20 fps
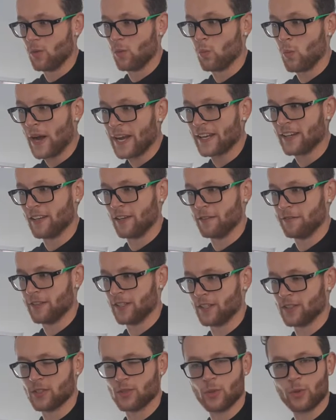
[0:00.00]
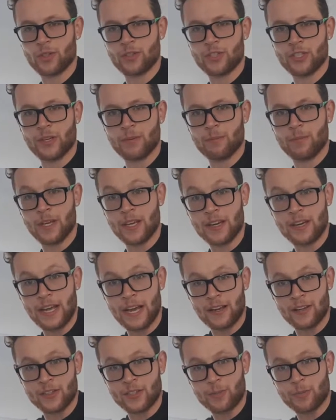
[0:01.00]
weightlifting sort of gym in
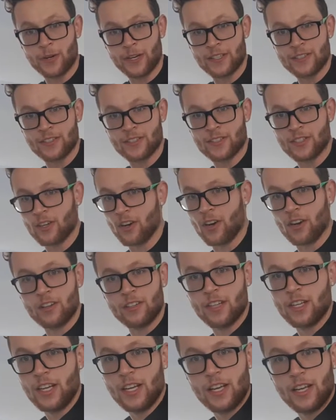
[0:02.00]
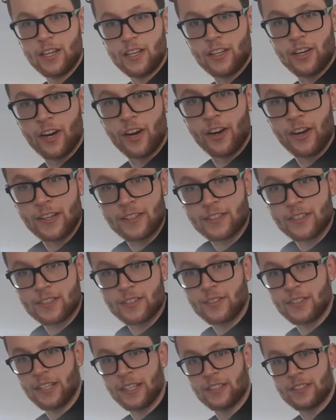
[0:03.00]
Alice Springs. It's got, you know,
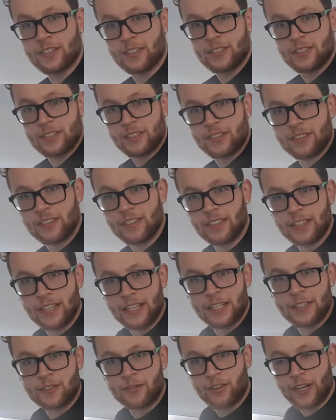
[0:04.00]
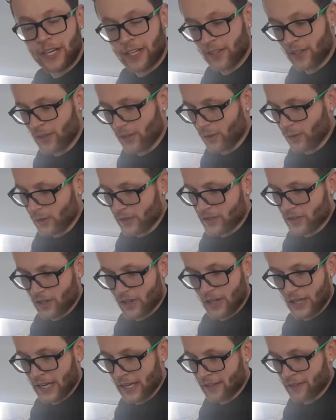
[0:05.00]
it's it's it's fucking cool. It's
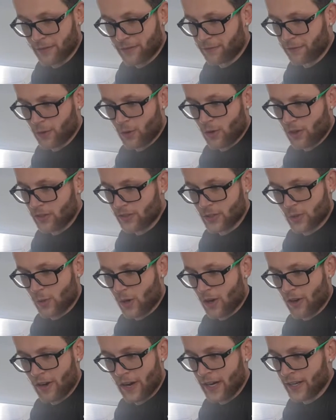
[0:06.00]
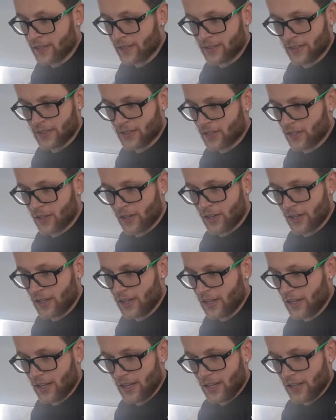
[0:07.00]
got like four squat racks. It's got,
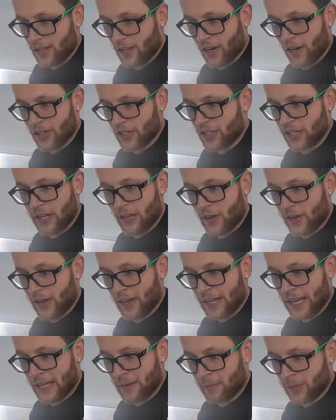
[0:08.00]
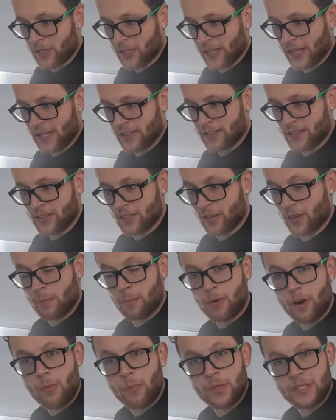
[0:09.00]
you know, a shitload of leg machines. It's got a
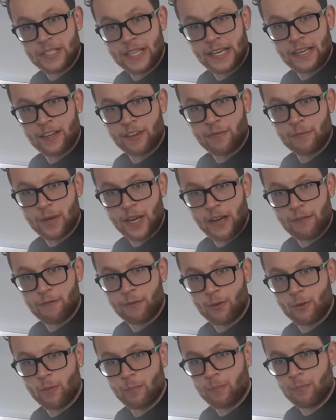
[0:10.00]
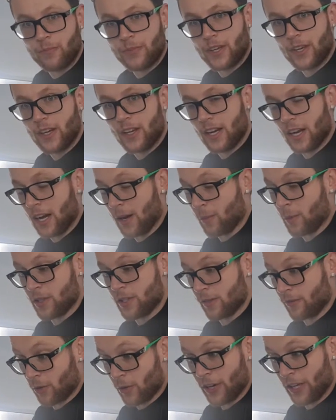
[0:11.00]
proper deadlift platform, um,
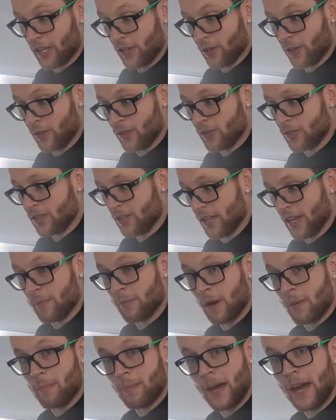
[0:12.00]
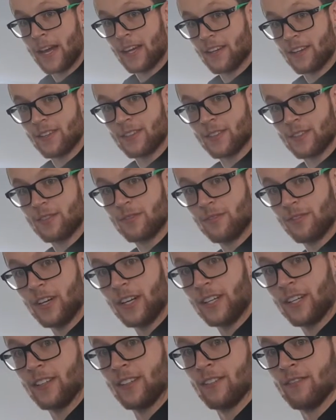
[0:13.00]
which I've already used, and my back is
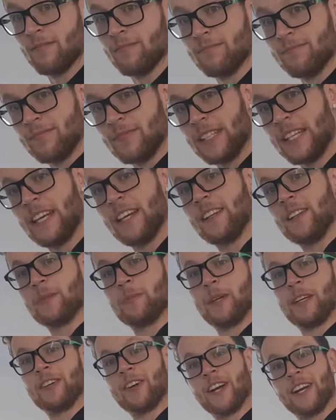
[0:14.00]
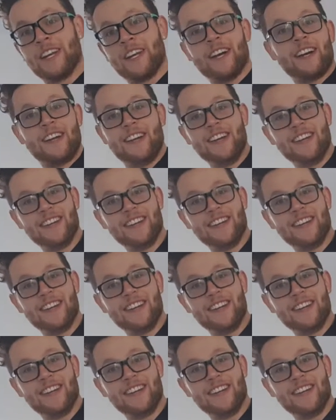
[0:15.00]
fucking killing me right now.